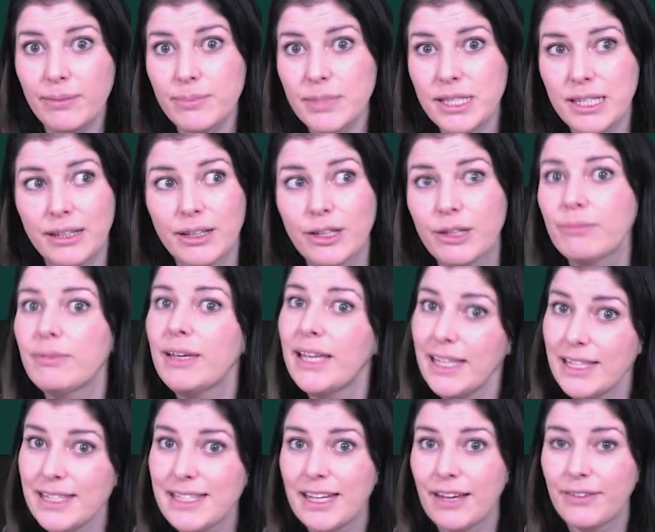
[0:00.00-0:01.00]
So
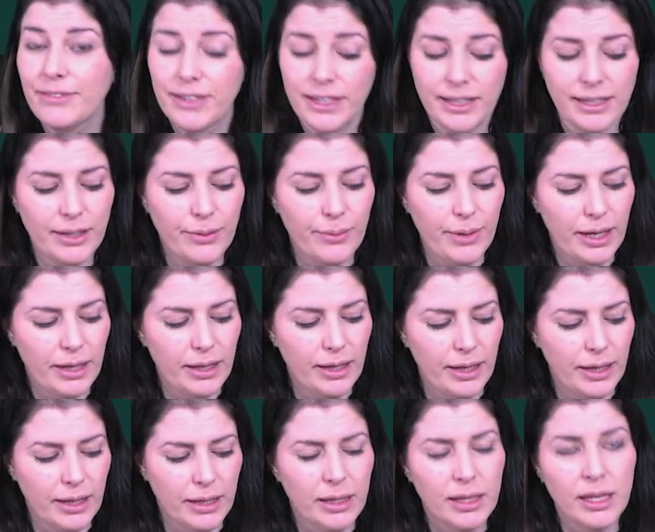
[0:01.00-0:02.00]
it's definitely
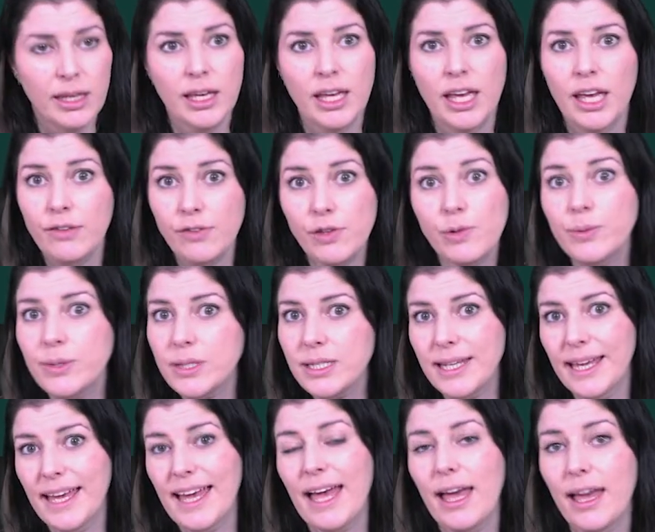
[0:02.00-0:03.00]
working. If you want
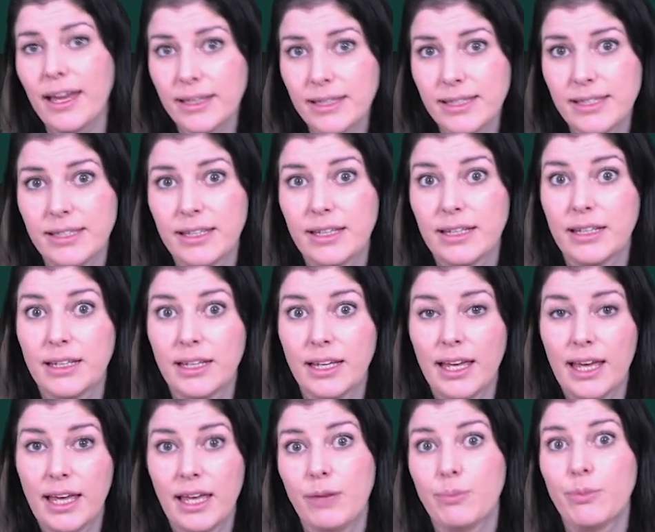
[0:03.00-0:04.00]
to exit
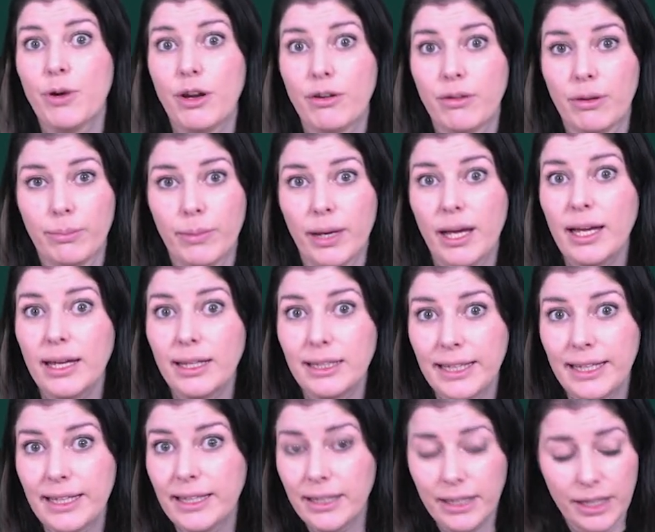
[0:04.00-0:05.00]
a program
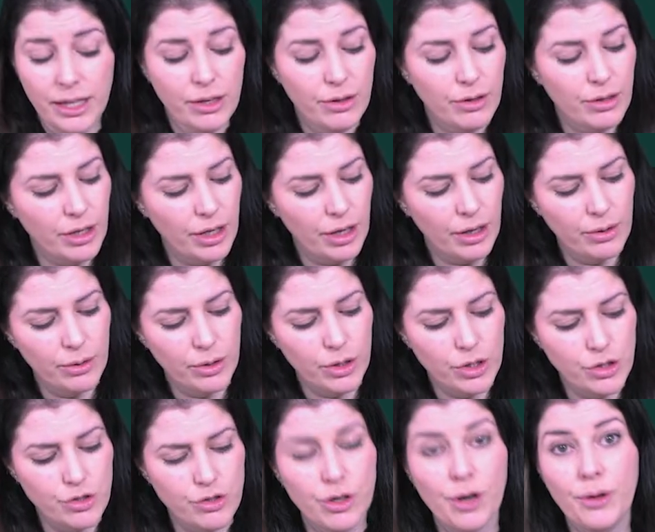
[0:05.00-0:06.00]
early, you can go
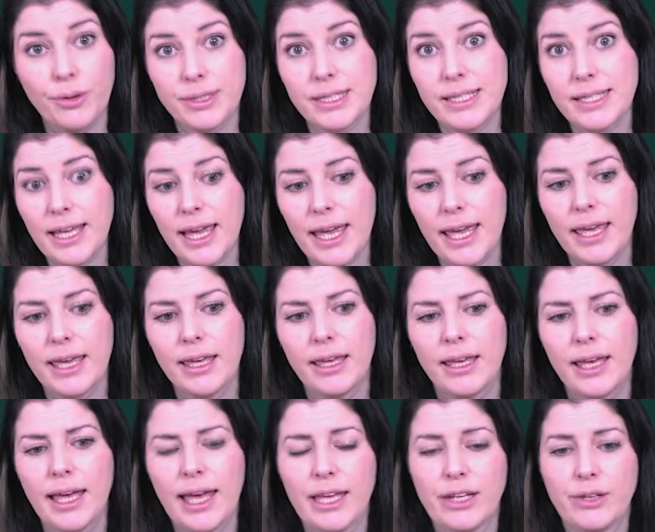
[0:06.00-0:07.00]
Control-C
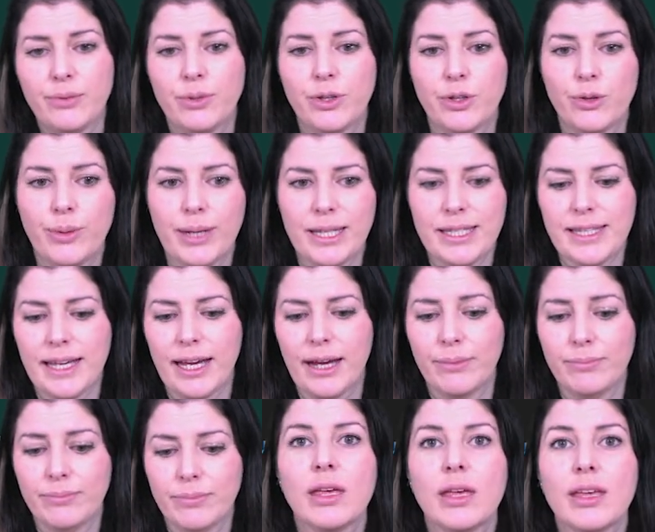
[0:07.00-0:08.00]
and it will quit out.
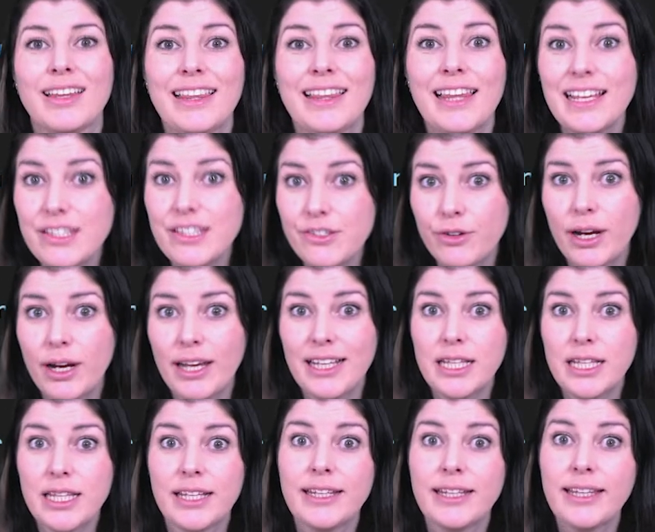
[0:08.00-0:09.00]
Let's write
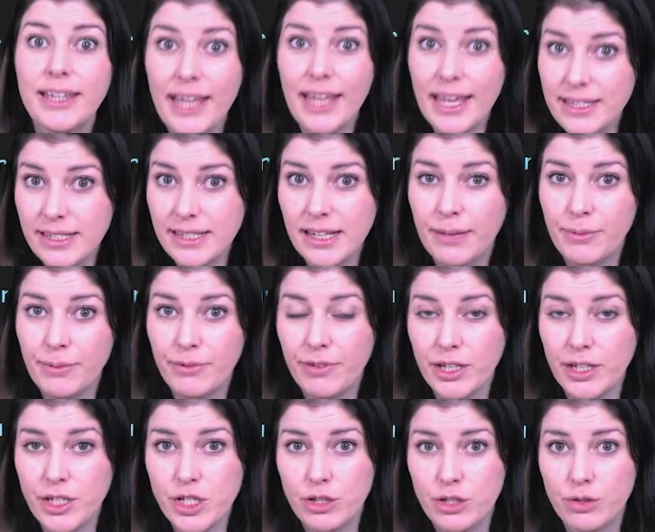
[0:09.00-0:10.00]
the next type of
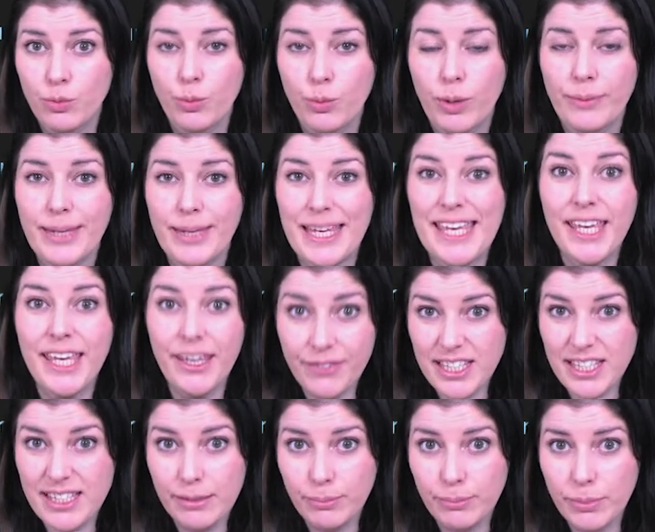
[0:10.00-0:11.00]
function where we give it
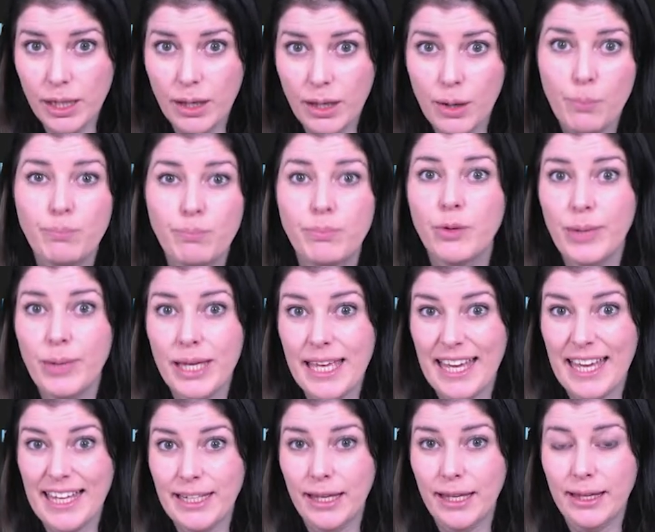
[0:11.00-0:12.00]
something, but we
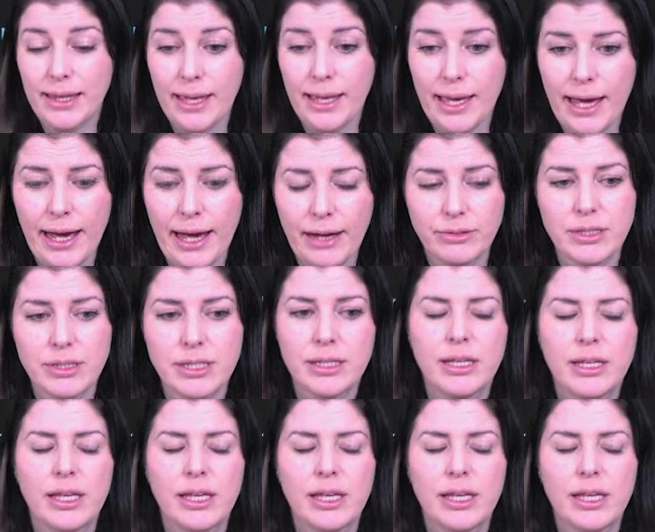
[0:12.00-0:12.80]
get nothing out.